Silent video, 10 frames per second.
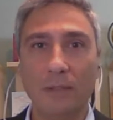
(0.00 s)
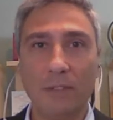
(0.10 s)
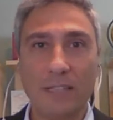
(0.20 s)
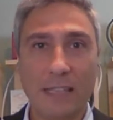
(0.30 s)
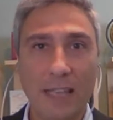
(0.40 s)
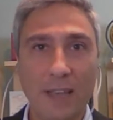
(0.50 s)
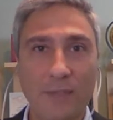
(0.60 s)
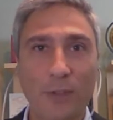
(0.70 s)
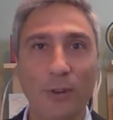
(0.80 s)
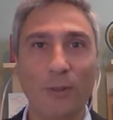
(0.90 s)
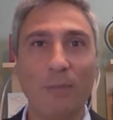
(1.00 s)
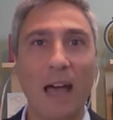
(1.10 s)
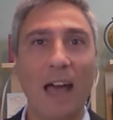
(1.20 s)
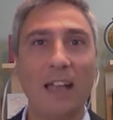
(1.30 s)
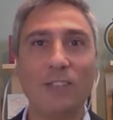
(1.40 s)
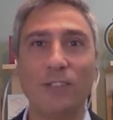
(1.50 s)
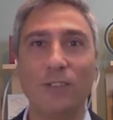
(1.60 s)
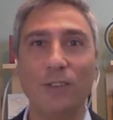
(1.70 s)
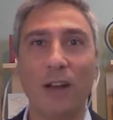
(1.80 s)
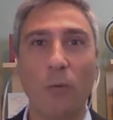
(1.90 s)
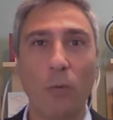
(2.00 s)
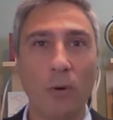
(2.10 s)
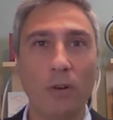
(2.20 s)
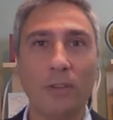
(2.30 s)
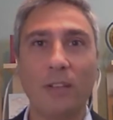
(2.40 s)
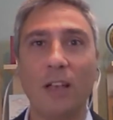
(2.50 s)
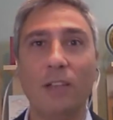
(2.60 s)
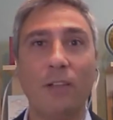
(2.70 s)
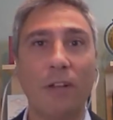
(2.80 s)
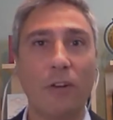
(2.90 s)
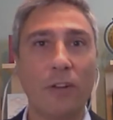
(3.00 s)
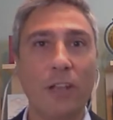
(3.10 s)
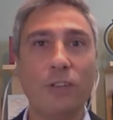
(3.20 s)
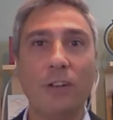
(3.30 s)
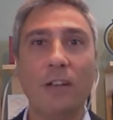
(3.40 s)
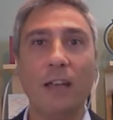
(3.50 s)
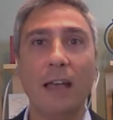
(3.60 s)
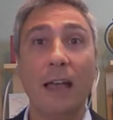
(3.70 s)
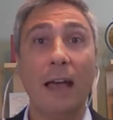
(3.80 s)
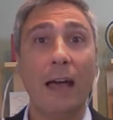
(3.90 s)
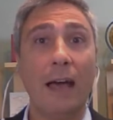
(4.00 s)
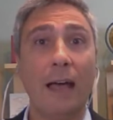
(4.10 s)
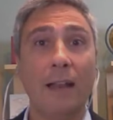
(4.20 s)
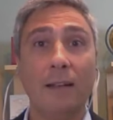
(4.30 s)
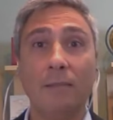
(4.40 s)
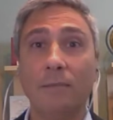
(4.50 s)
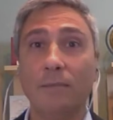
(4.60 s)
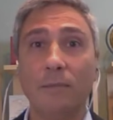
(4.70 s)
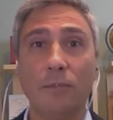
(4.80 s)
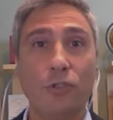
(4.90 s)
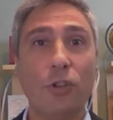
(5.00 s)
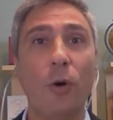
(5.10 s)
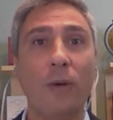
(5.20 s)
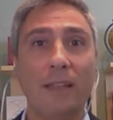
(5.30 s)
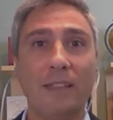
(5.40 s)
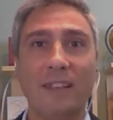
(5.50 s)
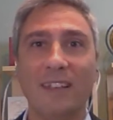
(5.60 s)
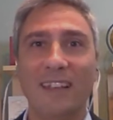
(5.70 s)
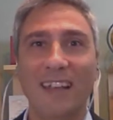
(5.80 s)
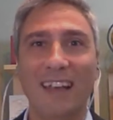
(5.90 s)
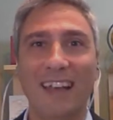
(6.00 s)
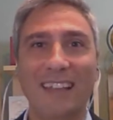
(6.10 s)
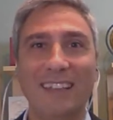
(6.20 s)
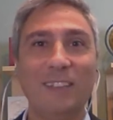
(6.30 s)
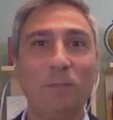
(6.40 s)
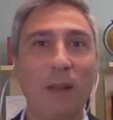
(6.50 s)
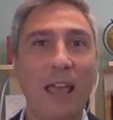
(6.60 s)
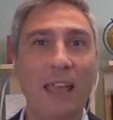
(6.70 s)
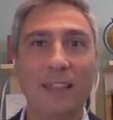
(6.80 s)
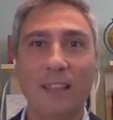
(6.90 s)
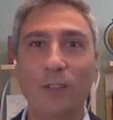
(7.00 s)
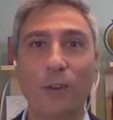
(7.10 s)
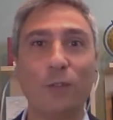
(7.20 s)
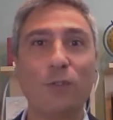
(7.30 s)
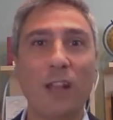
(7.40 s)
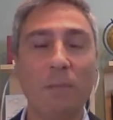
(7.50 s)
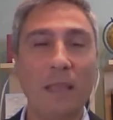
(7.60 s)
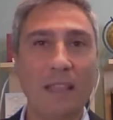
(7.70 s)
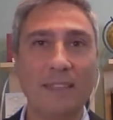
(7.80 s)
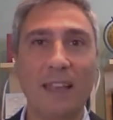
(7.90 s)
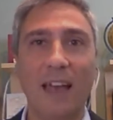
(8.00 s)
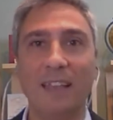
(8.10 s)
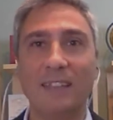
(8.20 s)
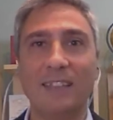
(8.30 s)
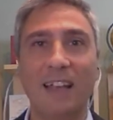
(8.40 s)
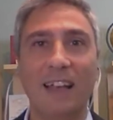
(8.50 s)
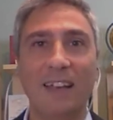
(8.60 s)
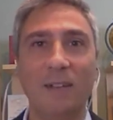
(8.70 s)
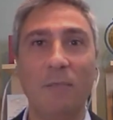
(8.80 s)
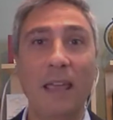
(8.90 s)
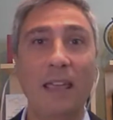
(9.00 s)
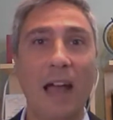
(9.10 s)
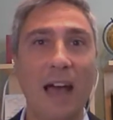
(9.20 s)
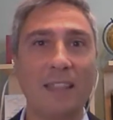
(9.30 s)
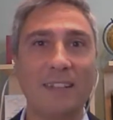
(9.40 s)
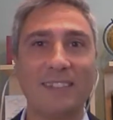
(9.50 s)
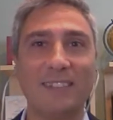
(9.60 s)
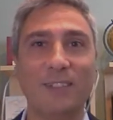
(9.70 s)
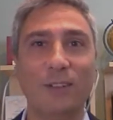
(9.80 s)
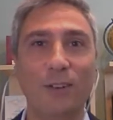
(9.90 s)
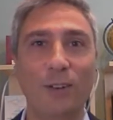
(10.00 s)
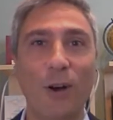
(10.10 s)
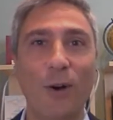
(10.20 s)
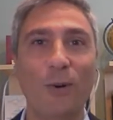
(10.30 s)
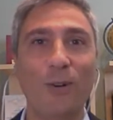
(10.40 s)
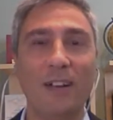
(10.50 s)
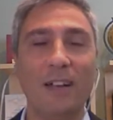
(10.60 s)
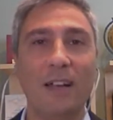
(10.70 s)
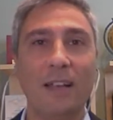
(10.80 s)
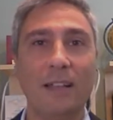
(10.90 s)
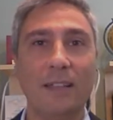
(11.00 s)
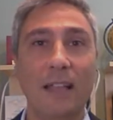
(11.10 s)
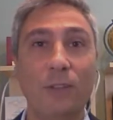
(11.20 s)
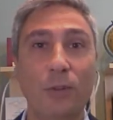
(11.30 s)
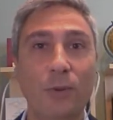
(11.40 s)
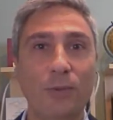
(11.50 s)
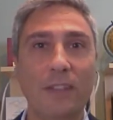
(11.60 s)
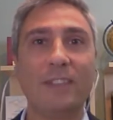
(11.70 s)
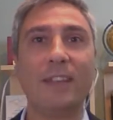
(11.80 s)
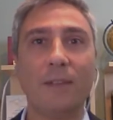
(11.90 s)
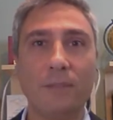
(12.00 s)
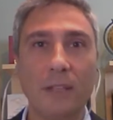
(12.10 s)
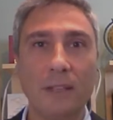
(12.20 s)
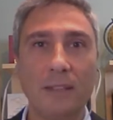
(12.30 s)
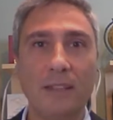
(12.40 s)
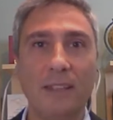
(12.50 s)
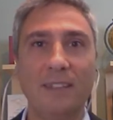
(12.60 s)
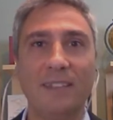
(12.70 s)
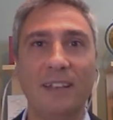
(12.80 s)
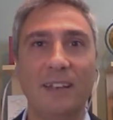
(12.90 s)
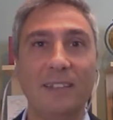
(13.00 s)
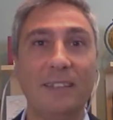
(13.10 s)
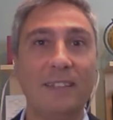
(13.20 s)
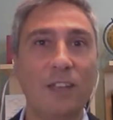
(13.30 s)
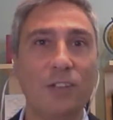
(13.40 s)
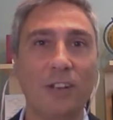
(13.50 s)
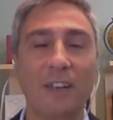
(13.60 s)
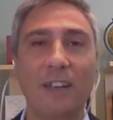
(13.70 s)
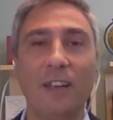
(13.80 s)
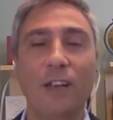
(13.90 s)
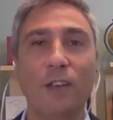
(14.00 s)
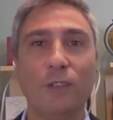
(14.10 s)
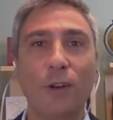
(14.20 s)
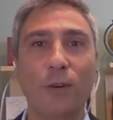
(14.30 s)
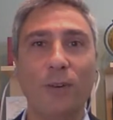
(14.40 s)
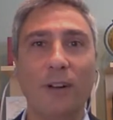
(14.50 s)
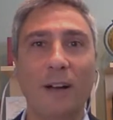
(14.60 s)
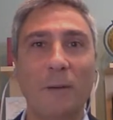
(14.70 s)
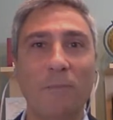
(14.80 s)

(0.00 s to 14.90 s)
receive your badge, your award, your recognition, and show it and display it in your social media sites and make others know that you deserved this distinction. So